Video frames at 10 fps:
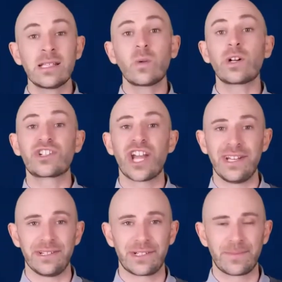So what
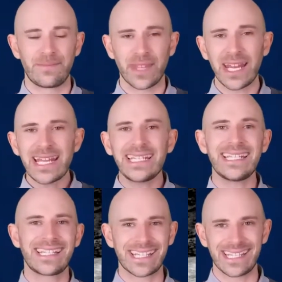changed? In
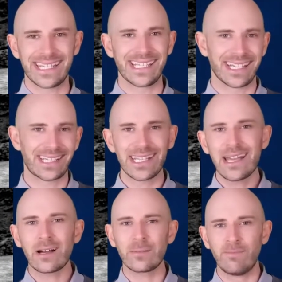1866, a
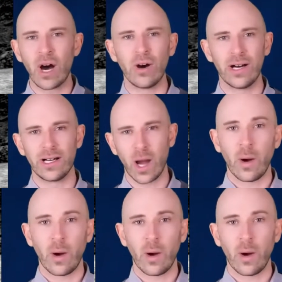young Boer,